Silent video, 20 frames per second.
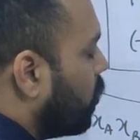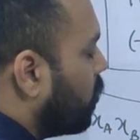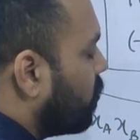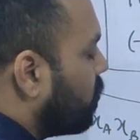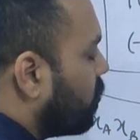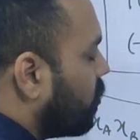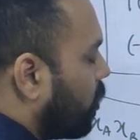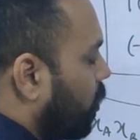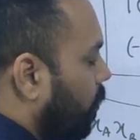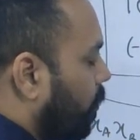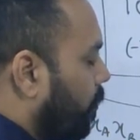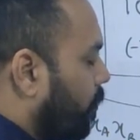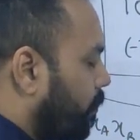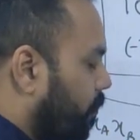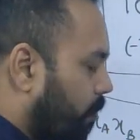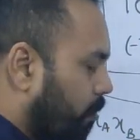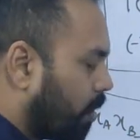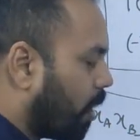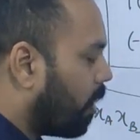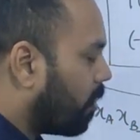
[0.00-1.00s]
C.
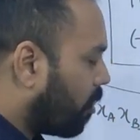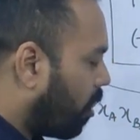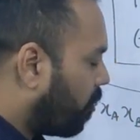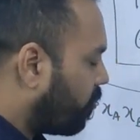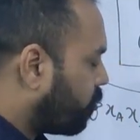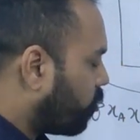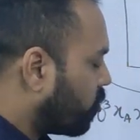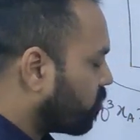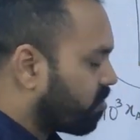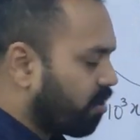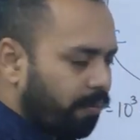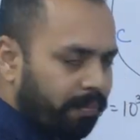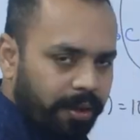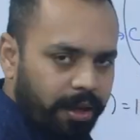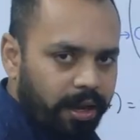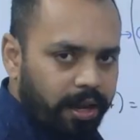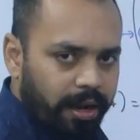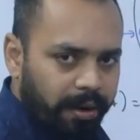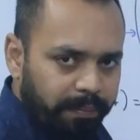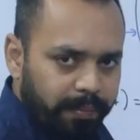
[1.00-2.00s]
Uh, of course, some
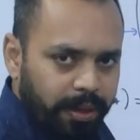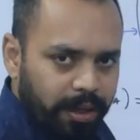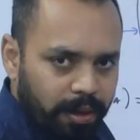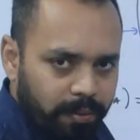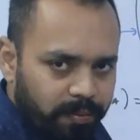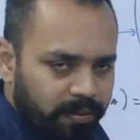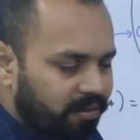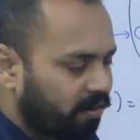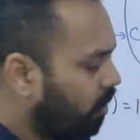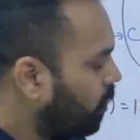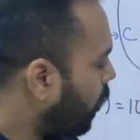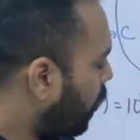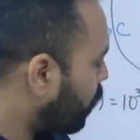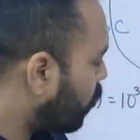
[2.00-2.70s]
A and B are present.